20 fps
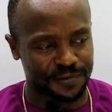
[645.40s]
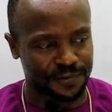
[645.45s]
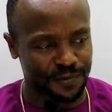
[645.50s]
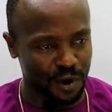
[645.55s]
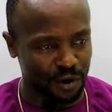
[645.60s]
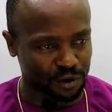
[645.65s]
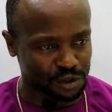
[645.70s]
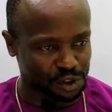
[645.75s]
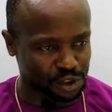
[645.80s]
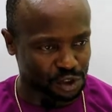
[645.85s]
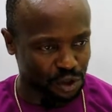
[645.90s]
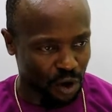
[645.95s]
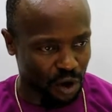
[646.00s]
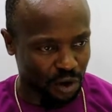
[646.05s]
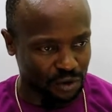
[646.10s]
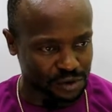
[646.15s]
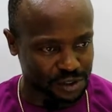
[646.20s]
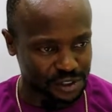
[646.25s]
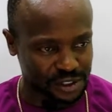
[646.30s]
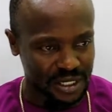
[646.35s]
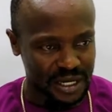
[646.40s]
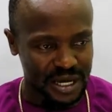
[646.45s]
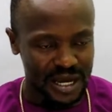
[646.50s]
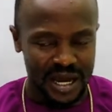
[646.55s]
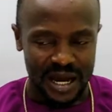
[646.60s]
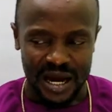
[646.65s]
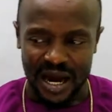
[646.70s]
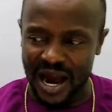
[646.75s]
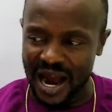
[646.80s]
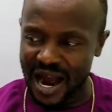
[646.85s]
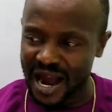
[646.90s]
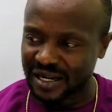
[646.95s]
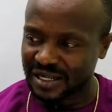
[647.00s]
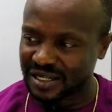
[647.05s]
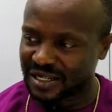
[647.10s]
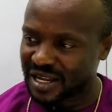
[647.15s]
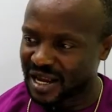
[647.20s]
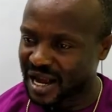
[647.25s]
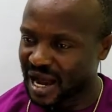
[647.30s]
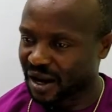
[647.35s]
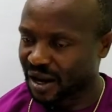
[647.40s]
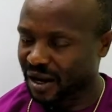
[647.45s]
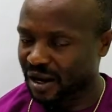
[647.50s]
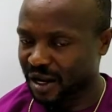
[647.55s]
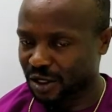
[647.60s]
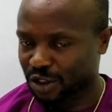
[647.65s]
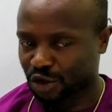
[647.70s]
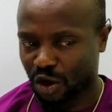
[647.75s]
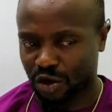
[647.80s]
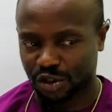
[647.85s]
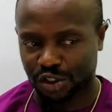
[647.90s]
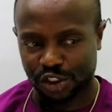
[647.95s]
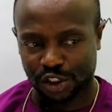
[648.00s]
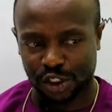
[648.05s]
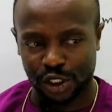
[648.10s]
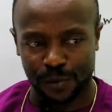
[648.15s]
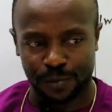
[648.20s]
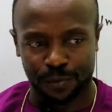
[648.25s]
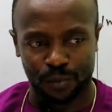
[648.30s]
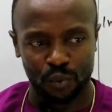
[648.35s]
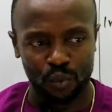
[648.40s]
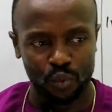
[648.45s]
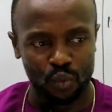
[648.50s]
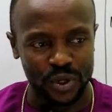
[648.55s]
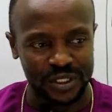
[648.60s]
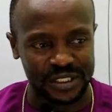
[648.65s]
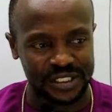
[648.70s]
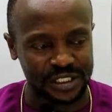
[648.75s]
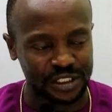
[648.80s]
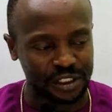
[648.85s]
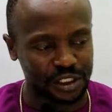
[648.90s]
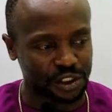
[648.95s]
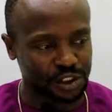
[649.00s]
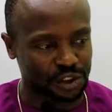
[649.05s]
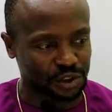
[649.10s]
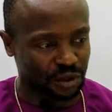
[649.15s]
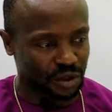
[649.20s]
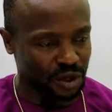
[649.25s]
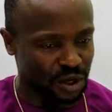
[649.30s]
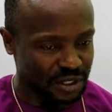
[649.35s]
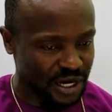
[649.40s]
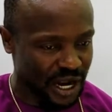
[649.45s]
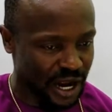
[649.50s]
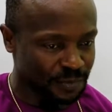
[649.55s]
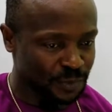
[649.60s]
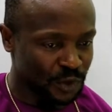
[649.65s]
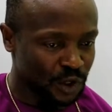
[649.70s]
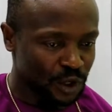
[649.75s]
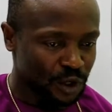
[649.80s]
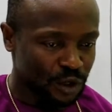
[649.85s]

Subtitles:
functions, and their relationship with each other.